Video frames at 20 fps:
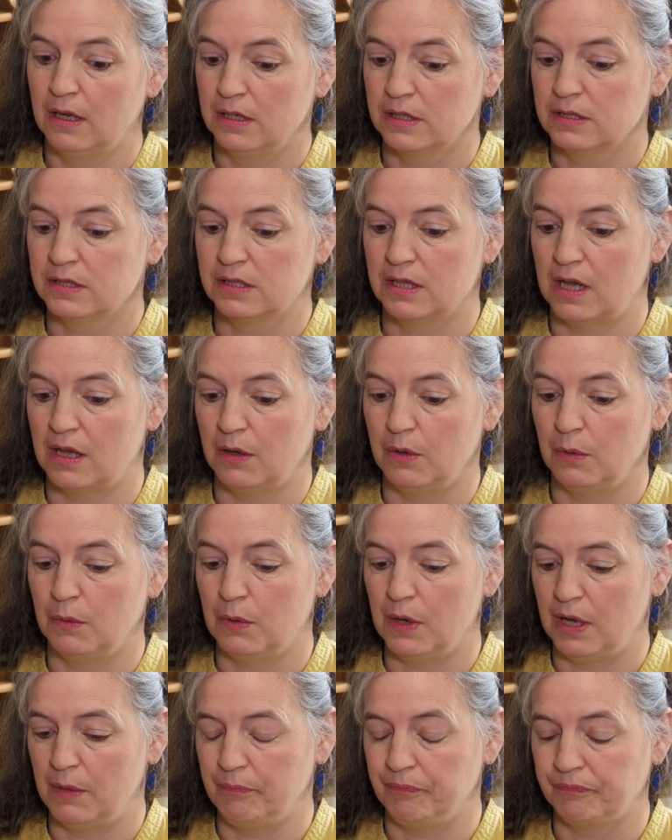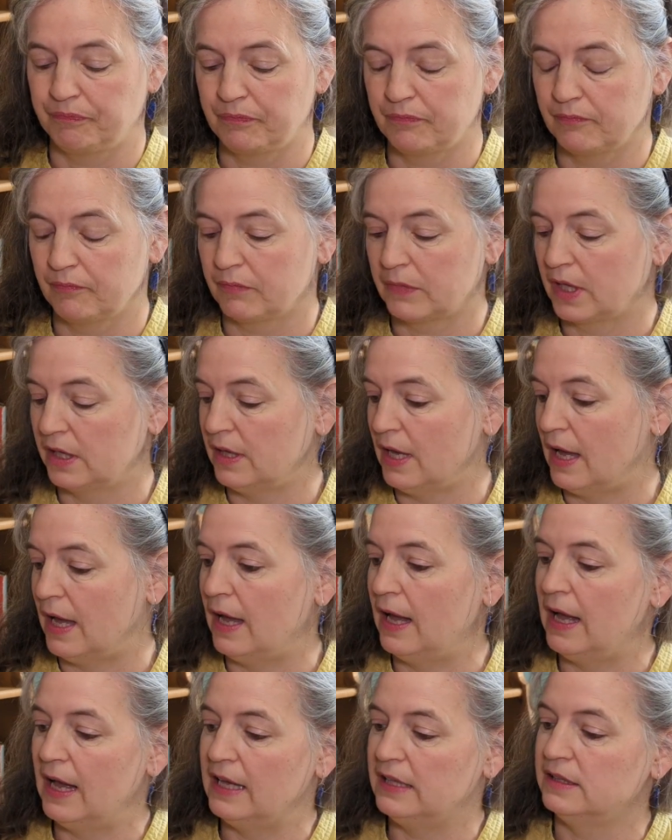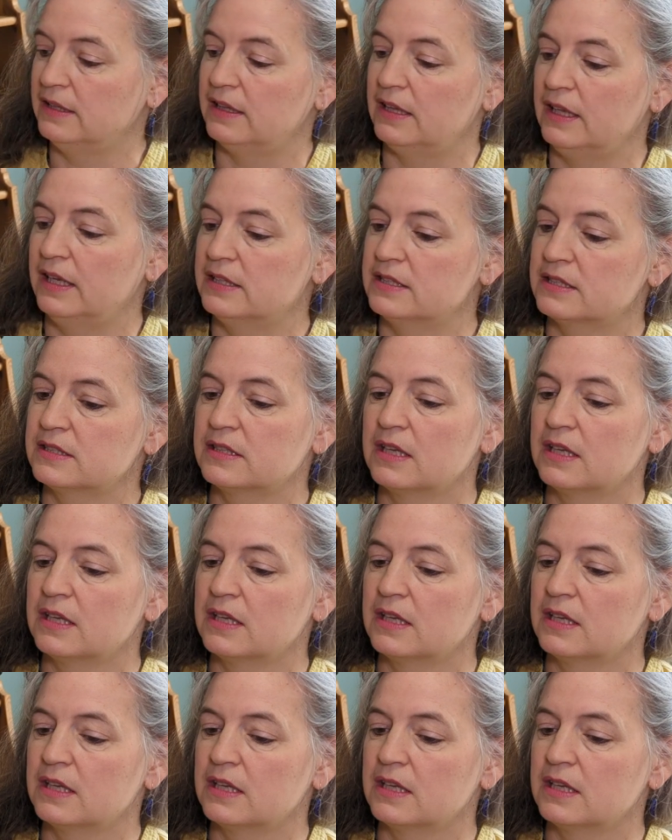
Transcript: So yeah, and the